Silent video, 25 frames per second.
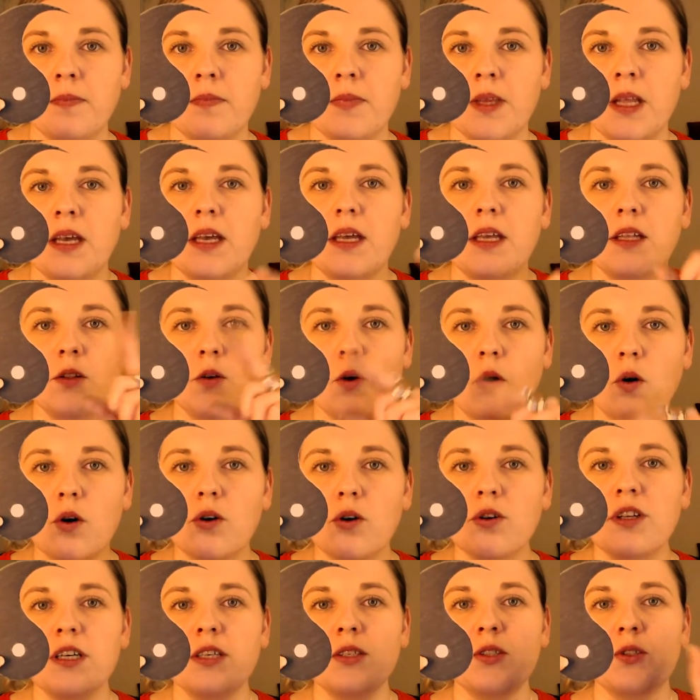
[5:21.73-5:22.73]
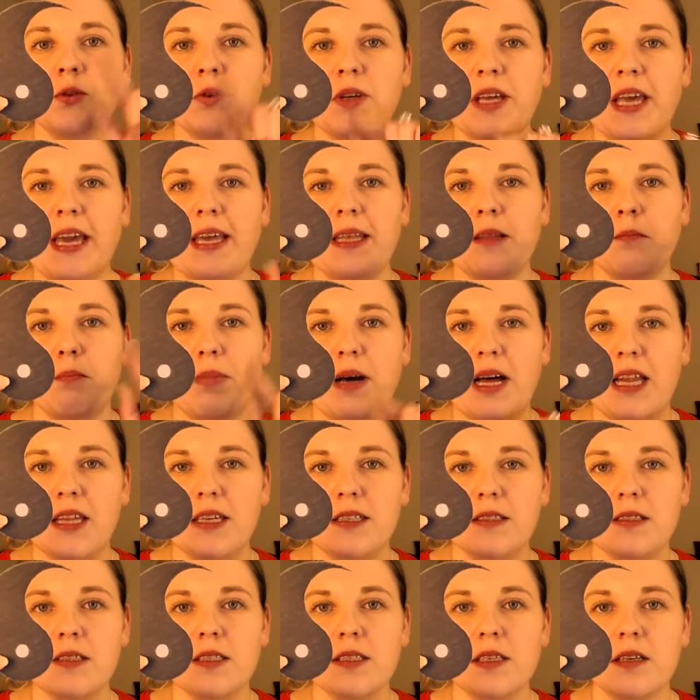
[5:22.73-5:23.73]
in order to gain
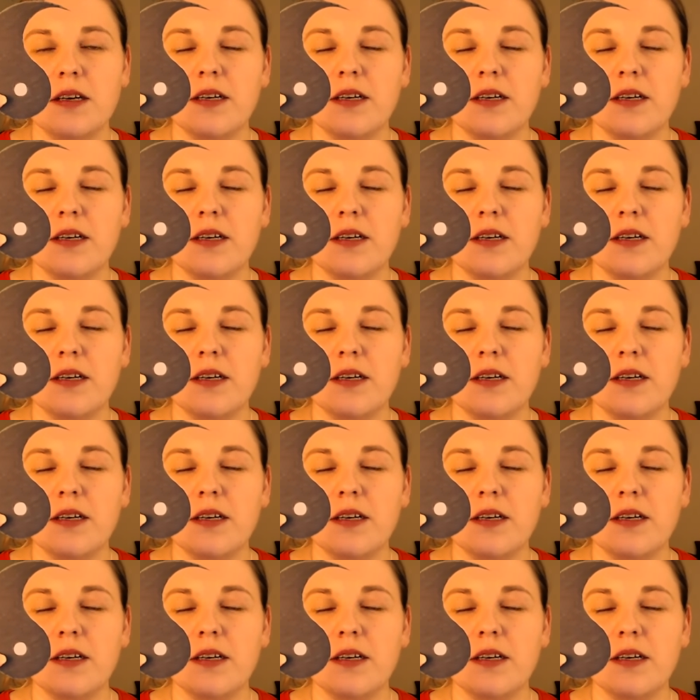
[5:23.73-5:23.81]
balance.